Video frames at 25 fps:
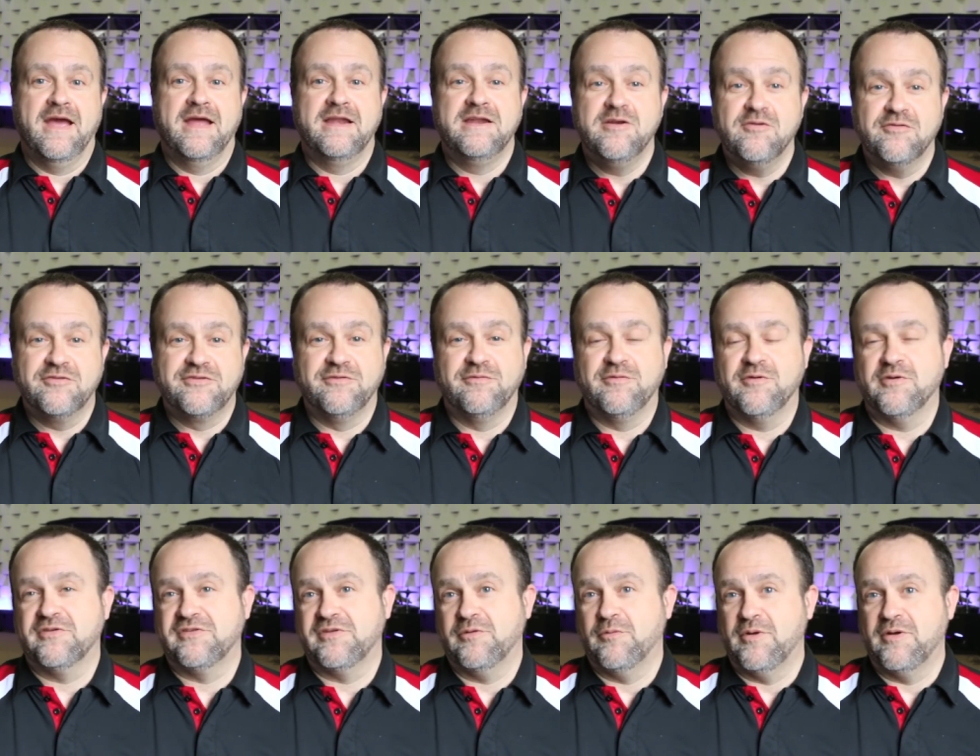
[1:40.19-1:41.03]
And here's the
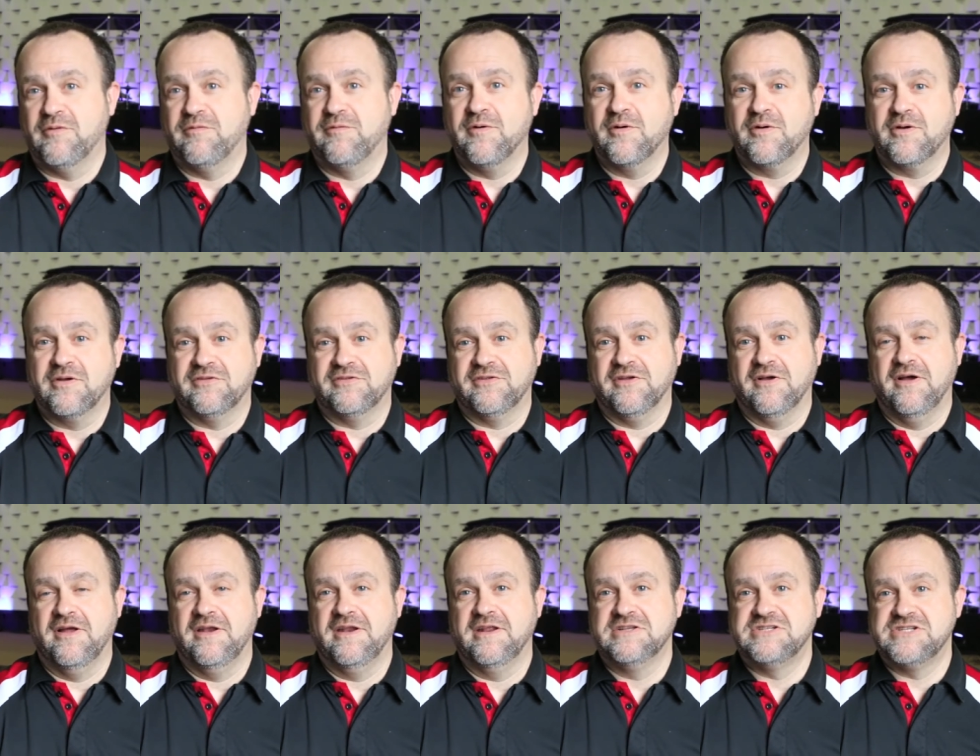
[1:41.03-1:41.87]
verse I want to focus
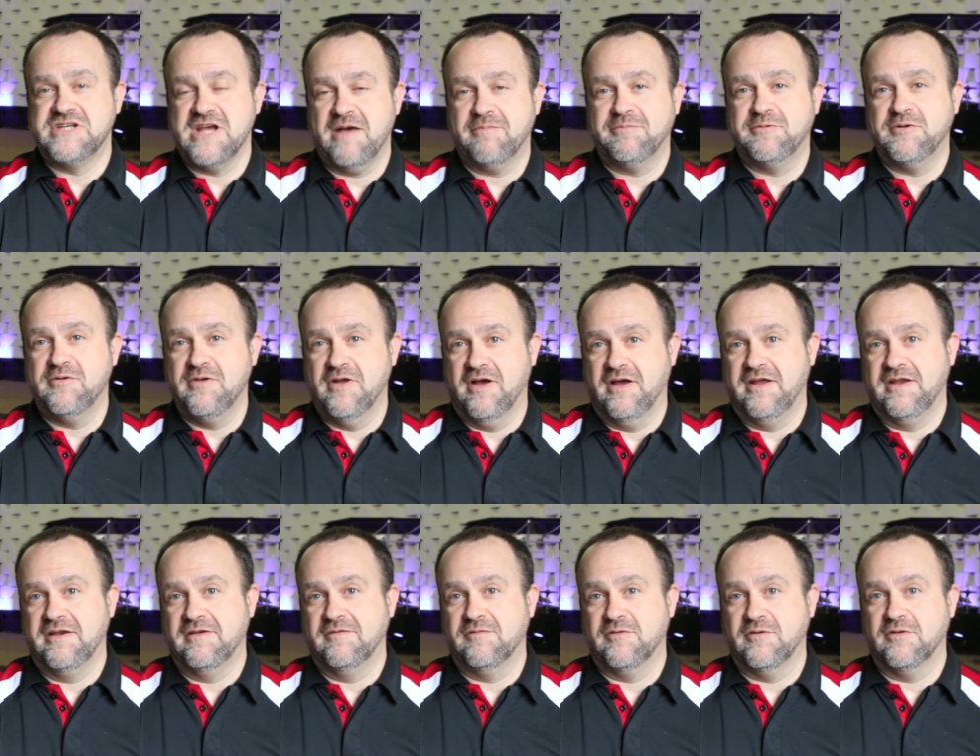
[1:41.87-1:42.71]
on in chapter
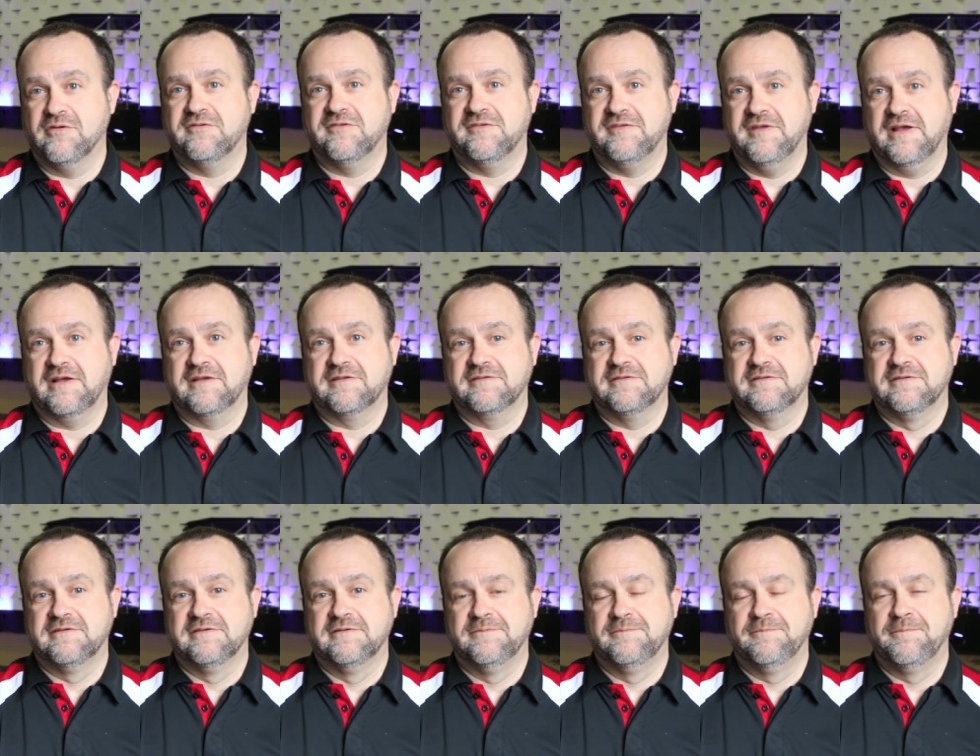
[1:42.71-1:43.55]
9, verse
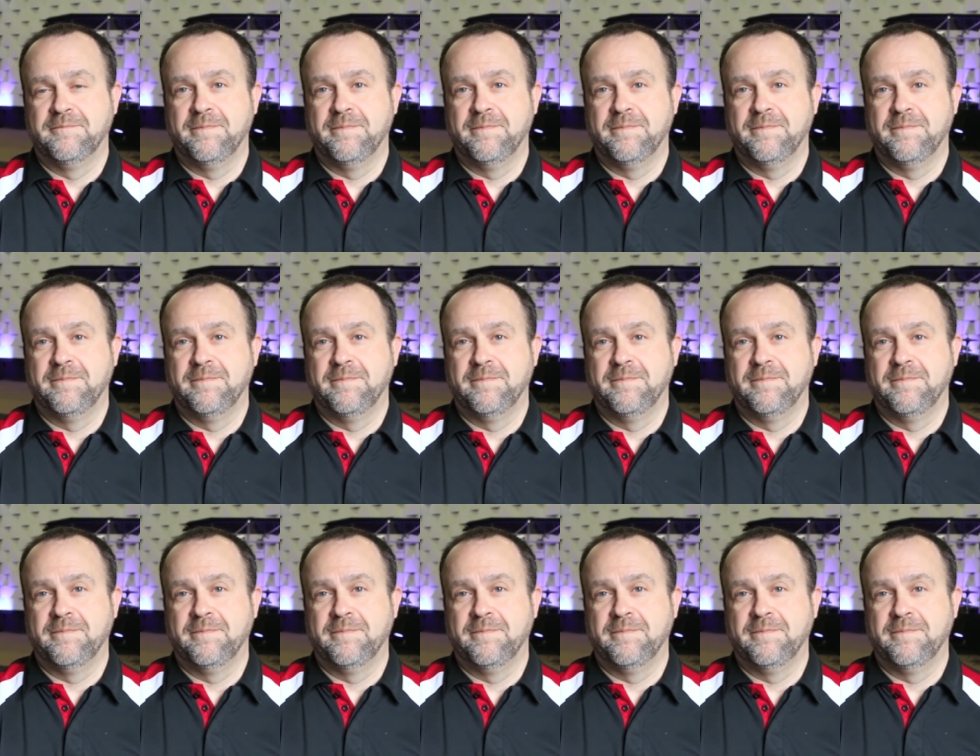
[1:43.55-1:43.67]
6.